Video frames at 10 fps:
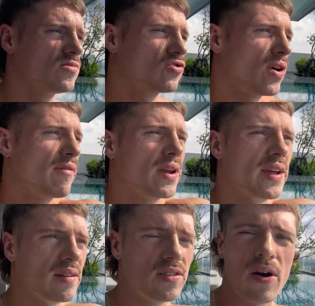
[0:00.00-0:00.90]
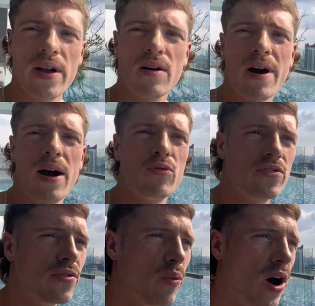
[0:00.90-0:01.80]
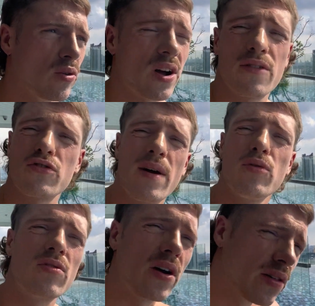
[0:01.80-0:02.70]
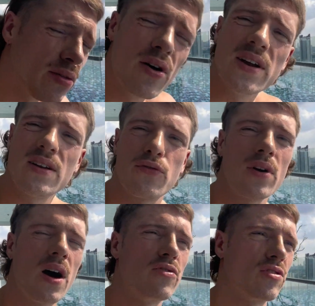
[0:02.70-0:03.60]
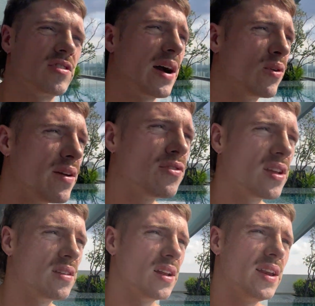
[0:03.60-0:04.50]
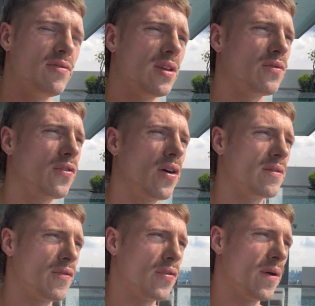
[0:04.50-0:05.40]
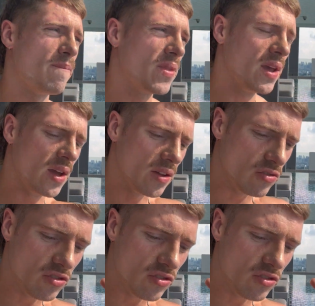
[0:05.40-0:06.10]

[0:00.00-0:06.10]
traveling, going around the world, like I've traveled like 30 different countries now, lived in 5 of them.